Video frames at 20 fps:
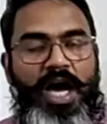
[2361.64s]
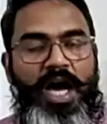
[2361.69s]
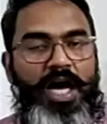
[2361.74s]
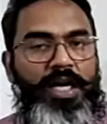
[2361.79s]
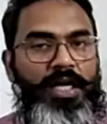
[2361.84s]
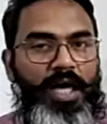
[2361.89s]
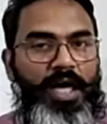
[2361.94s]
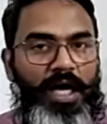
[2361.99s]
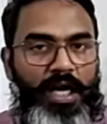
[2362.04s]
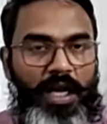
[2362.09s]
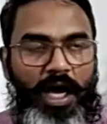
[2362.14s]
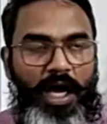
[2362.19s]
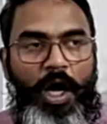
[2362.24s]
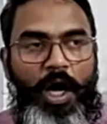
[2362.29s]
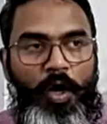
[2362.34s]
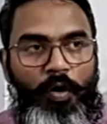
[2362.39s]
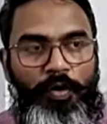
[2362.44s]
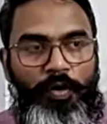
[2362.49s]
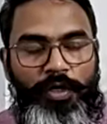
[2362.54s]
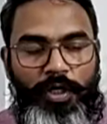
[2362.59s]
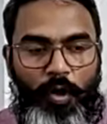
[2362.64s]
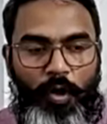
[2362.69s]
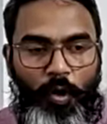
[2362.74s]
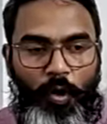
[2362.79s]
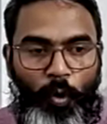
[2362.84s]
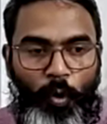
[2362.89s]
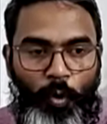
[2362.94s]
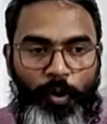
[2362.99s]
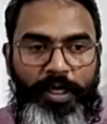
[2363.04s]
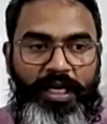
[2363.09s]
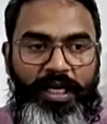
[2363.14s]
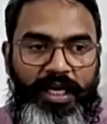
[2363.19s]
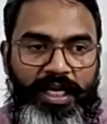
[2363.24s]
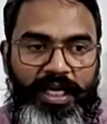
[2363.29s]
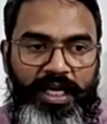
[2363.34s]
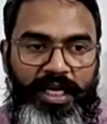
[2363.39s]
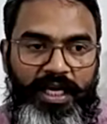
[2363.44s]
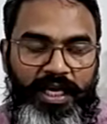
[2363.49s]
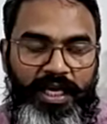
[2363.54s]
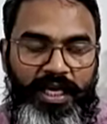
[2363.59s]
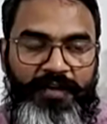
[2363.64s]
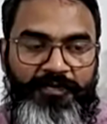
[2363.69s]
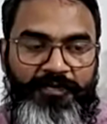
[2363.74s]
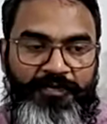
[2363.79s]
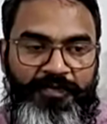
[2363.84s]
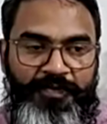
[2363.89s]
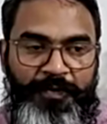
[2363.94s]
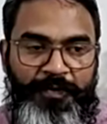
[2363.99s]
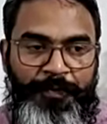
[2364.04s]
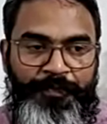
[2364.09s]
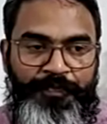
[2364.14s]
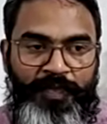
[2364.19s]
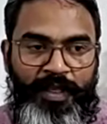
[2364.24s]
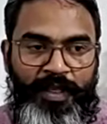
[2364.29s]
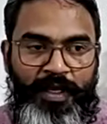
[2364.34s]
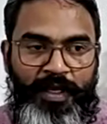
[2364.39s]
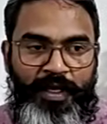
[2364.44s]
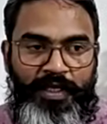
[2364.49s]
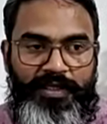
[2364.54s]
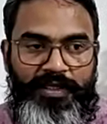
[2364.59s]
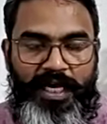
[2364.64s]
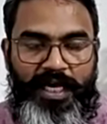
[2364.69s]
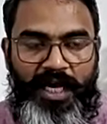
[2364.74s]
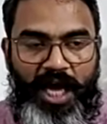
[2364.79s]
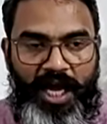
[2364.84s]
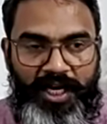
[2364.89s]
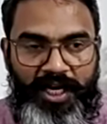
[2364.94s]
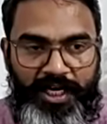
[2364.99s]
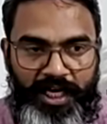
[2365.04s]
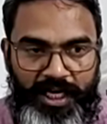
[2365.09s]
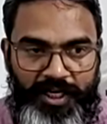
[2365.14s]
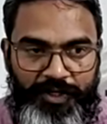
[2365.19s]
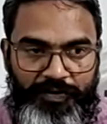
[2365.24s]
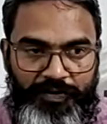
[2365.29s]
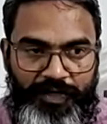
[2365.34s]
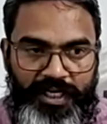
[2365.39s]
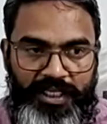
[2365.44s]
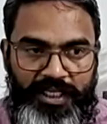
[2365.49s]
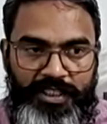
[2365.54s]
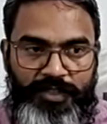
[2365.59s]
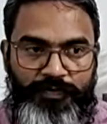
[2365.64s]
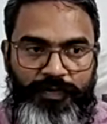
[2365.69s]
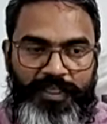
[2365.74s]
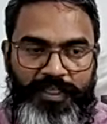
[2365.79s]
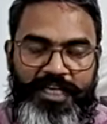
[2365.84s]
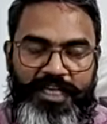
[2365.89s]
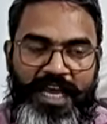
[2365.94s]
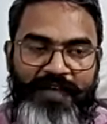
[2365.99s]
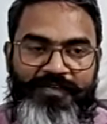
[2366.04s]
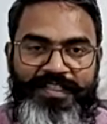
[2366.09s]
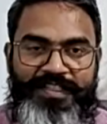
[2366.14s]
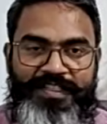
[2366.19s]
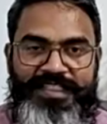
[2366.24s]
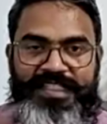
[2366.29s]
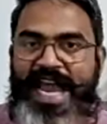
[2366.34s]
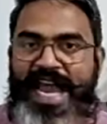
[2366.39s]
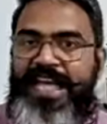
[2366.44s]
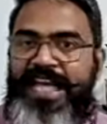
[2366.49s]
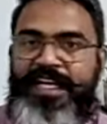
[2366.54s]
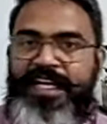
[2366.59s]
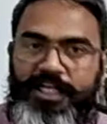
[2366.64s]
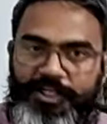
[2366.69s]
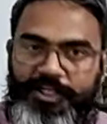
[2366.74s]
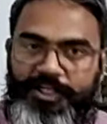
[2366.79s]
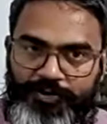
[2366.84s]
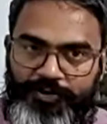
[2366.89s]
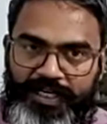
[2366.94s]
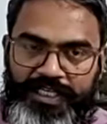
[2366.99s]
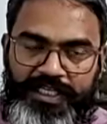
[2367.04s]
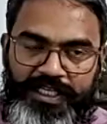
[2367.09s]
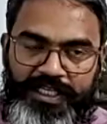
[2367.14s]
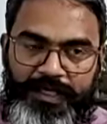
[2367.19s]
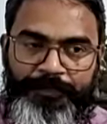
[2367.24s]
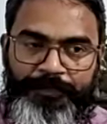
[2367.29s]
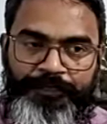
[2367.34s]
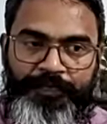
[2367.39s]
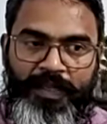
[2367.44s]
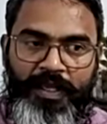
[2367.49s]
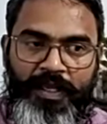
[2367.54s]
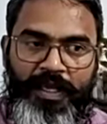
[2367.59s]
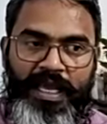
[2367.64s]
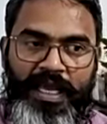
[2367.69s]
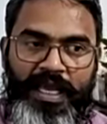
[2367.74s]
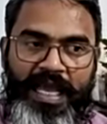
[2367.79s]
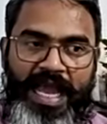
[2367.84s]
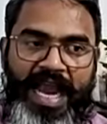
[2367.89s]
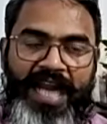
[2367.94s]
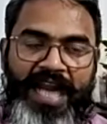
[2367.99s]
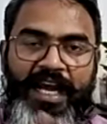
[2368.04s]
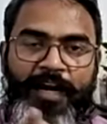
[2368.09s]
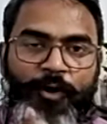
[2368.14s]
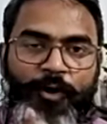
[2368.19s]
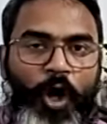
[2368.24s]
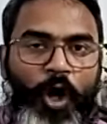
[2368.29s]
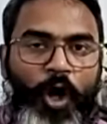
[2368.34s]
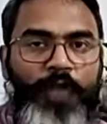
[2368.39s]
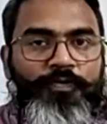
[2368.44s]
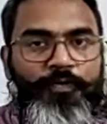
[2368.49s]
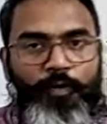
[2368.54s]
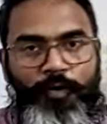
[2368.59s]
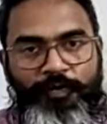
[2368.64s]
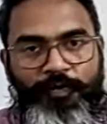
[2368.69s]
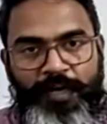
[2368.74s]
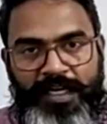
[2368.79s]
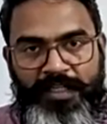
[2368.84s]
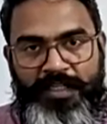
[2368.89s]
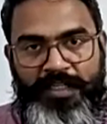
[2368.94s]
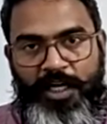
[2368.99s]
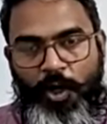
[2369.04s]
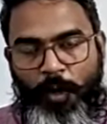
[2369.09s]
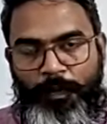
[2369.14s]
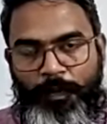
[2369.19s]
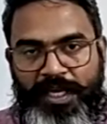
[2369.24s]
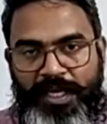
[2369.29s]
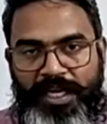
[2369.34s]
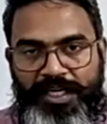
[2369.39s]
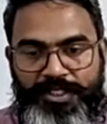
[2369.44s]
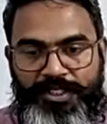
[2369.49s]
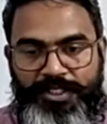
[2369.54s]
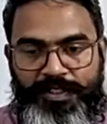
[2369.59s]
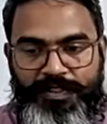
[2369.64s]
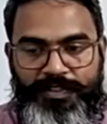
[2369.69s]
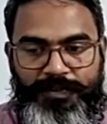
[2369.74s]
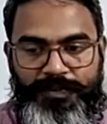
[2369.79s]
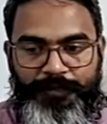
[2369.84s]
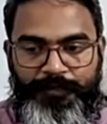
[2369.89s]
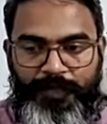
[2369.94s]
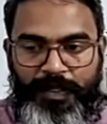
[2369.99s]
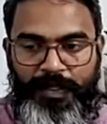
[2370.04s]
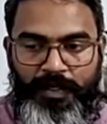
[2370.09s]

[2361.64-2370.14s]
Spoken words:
are allowed only if there are countries which have signed a treaty and are not fulfilling their obligations.